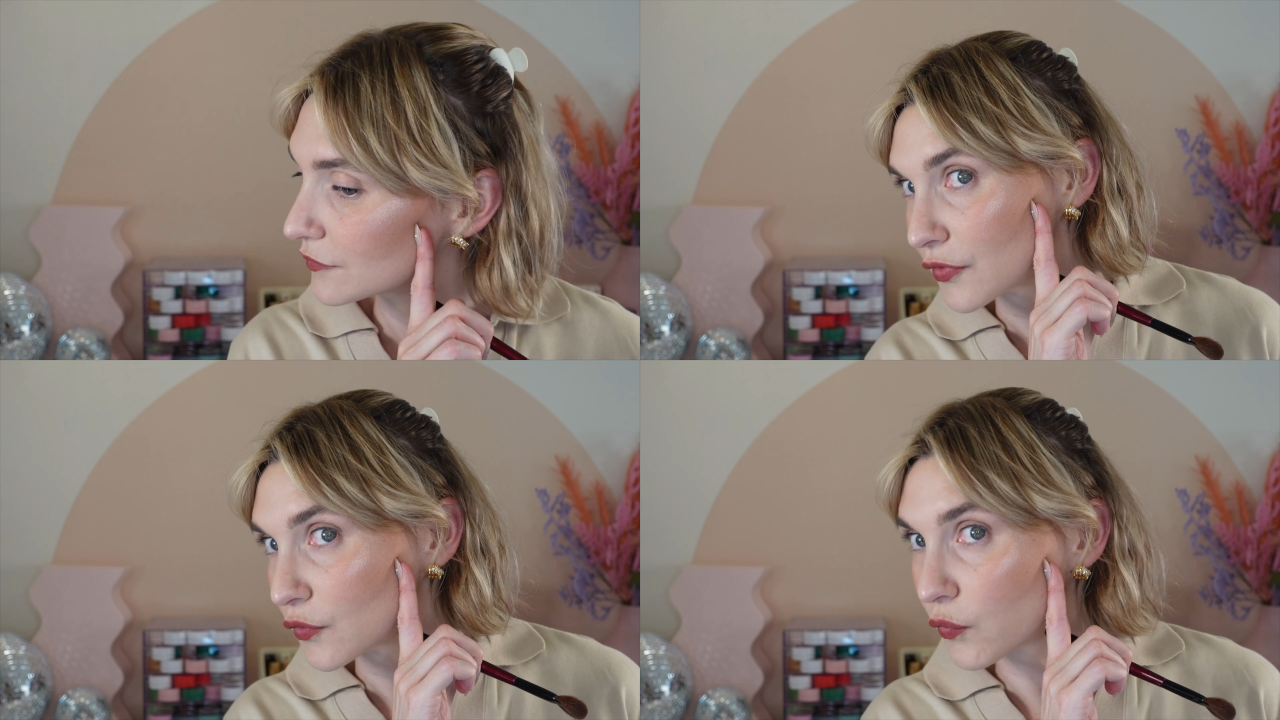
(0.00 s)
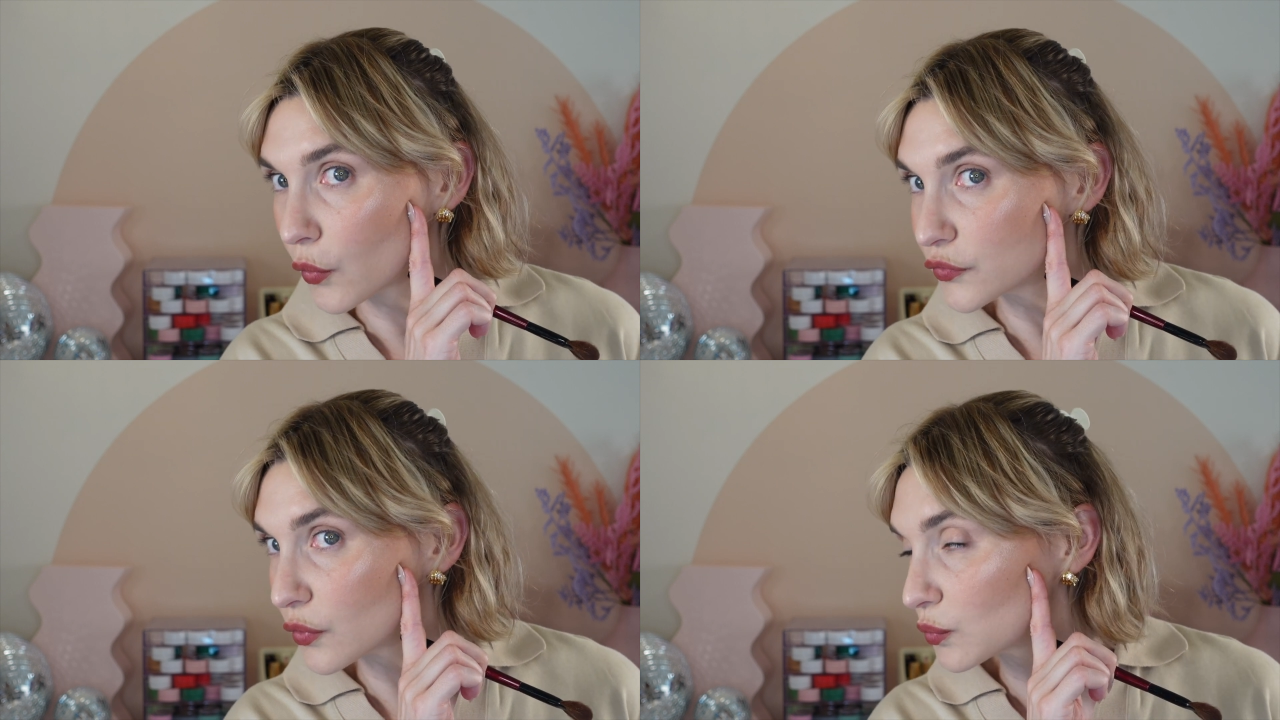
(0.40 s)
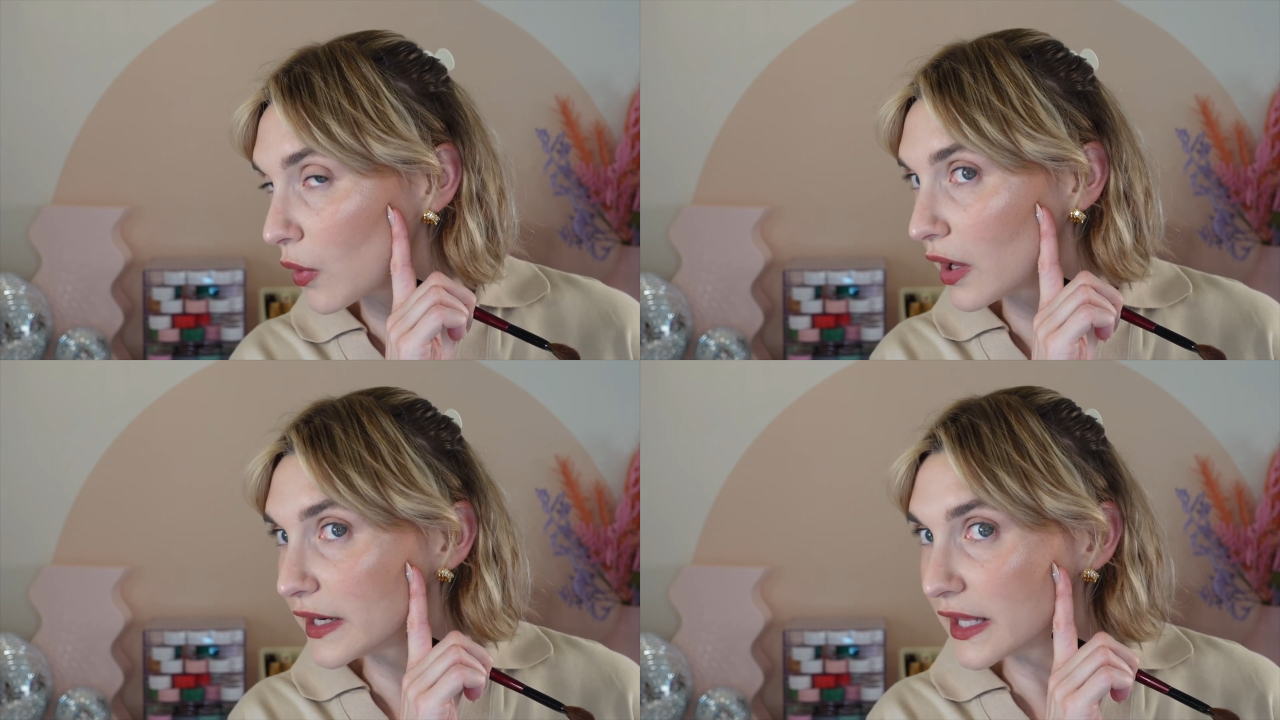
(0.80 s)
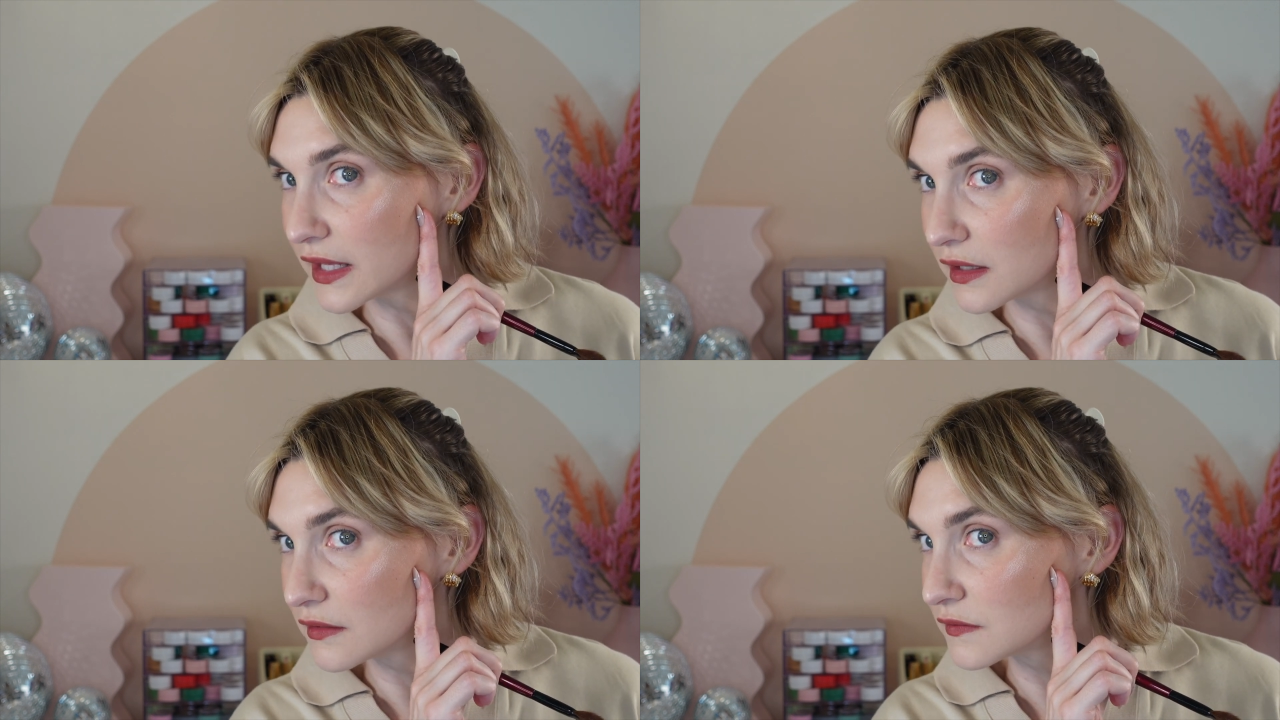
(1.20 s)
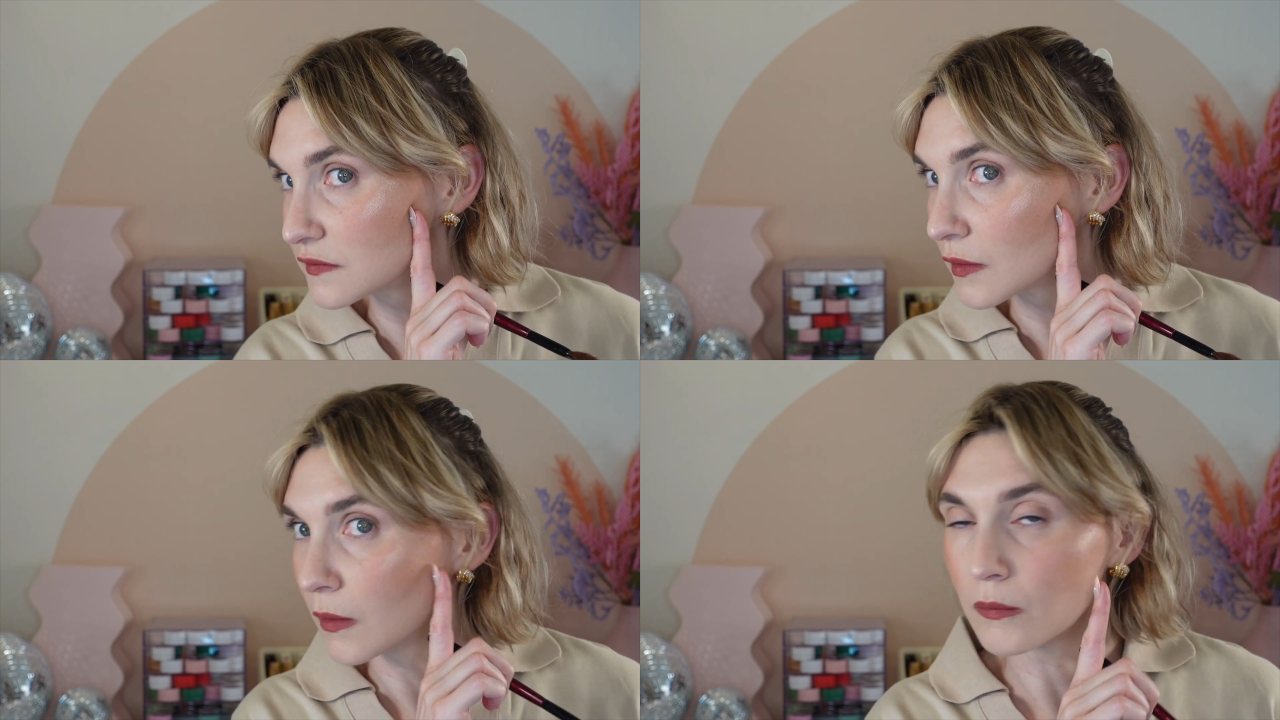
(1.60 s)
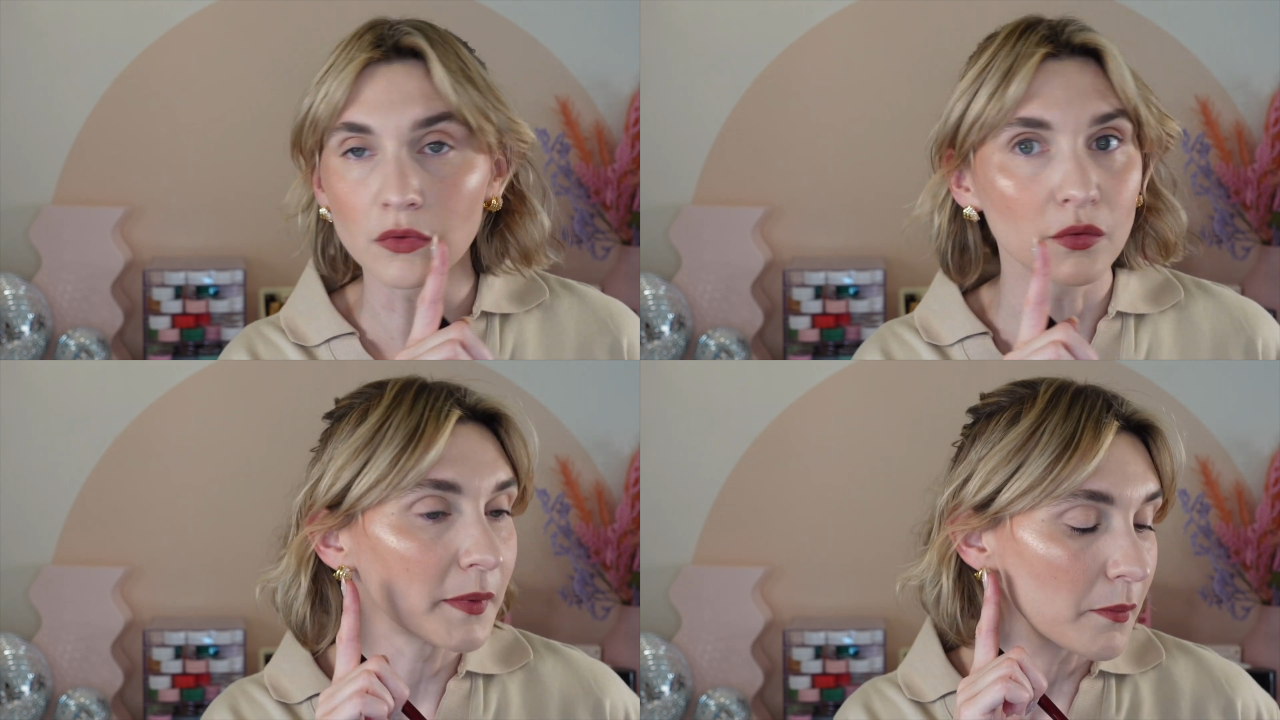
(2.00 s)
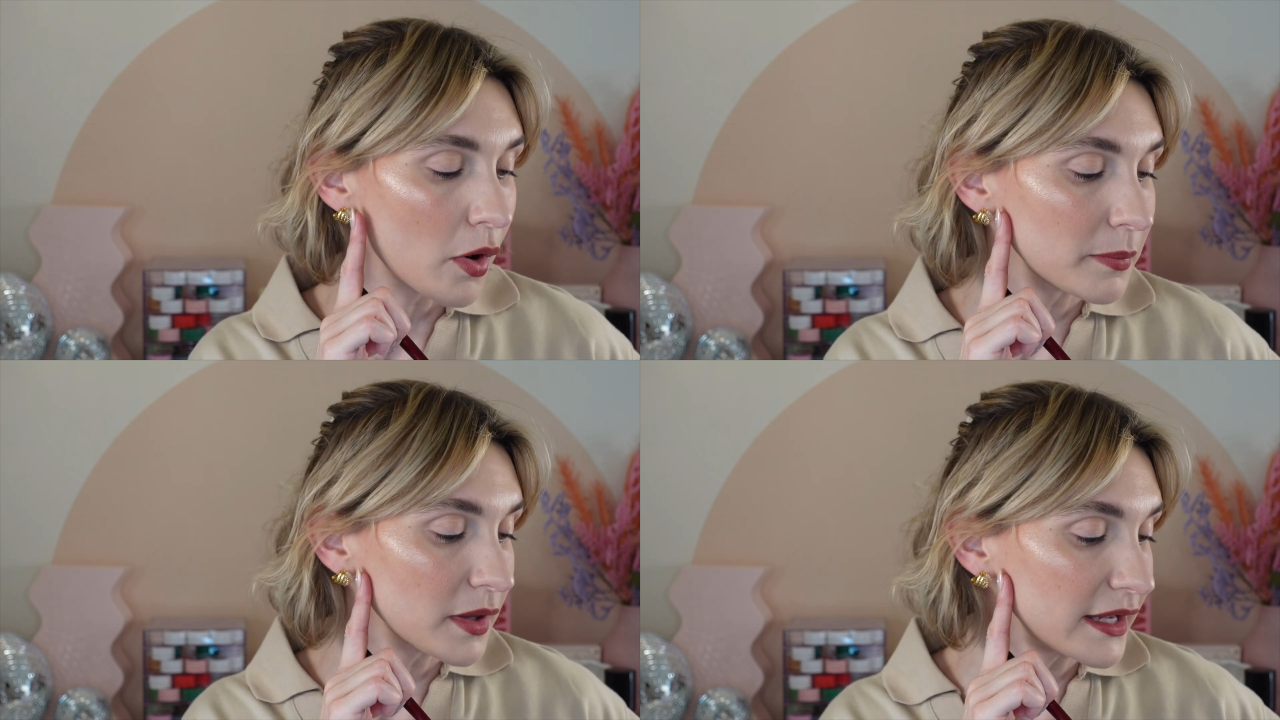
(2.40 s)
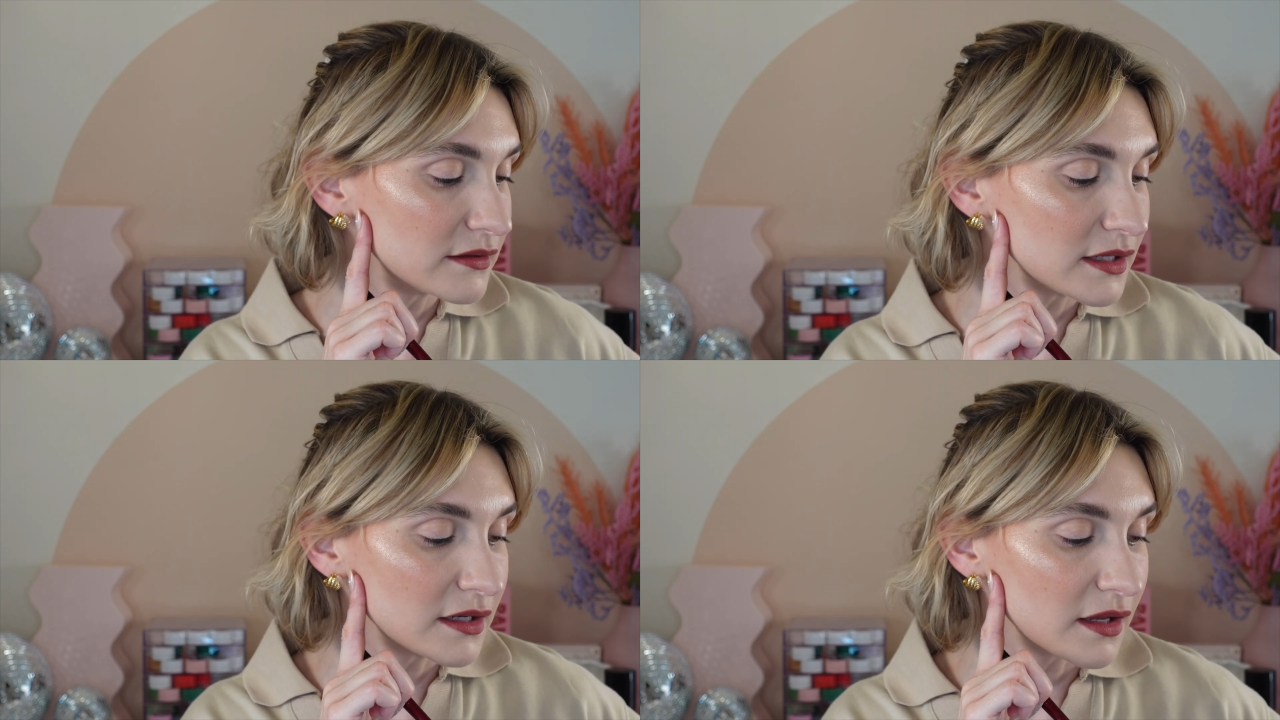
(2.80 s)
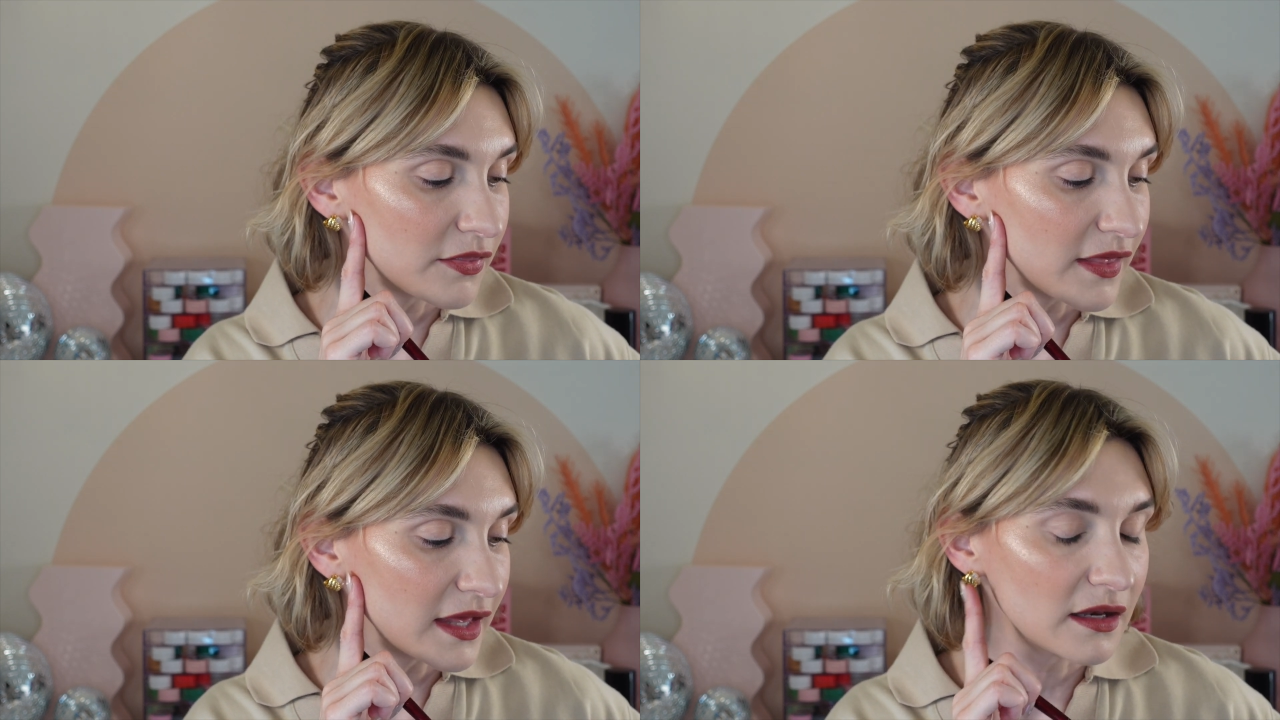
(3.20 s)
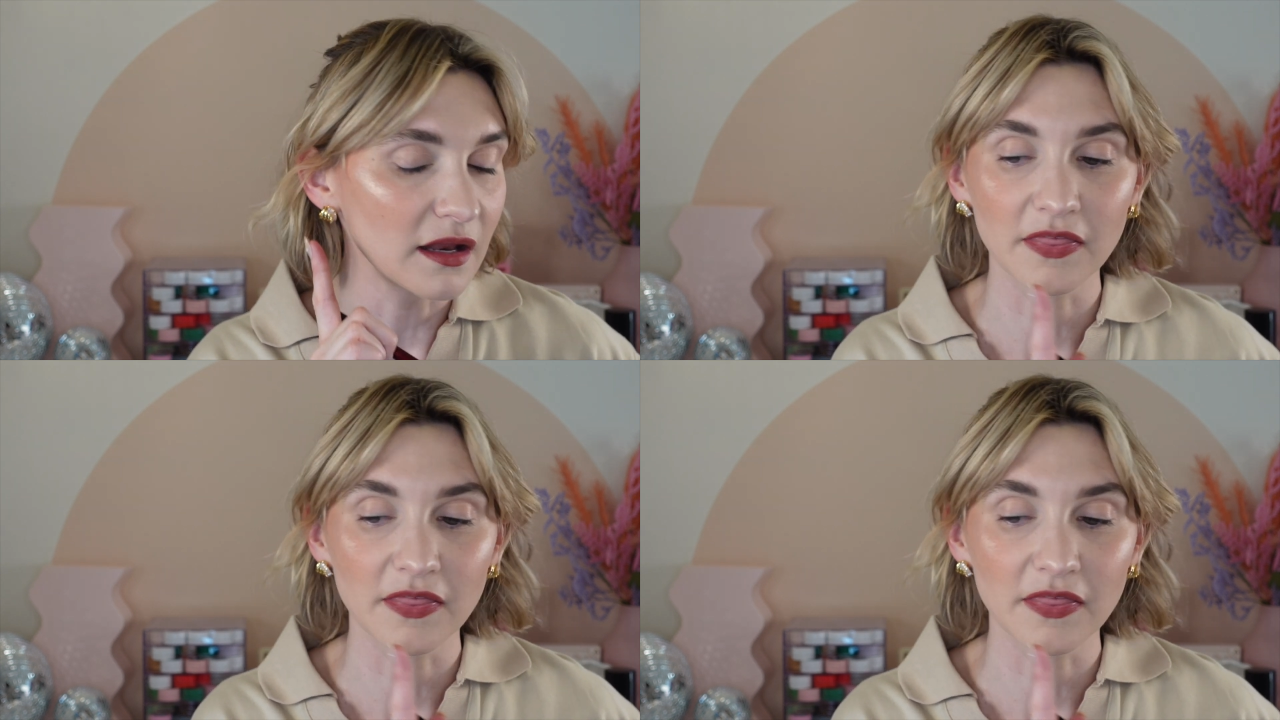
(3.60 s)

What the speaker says: The rose gold one is a little bit more blinding than